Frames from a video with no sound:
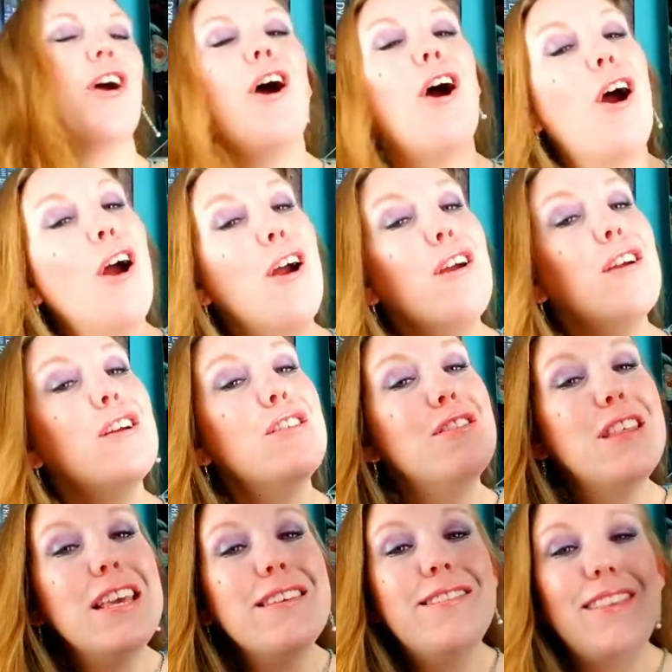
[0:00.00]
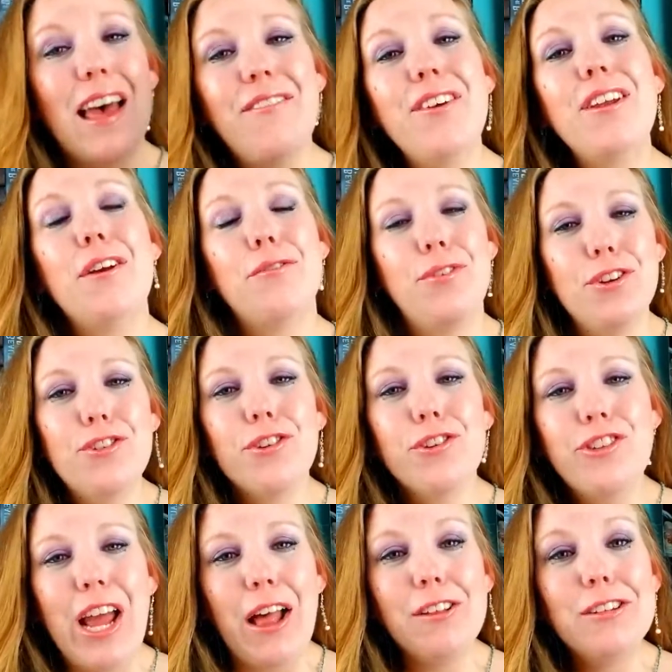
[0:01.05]
are these 7 official
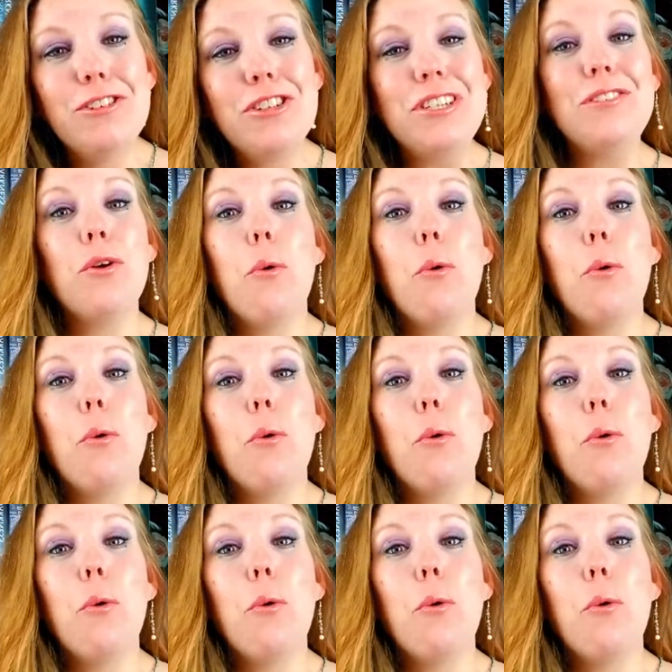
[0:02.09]
challenges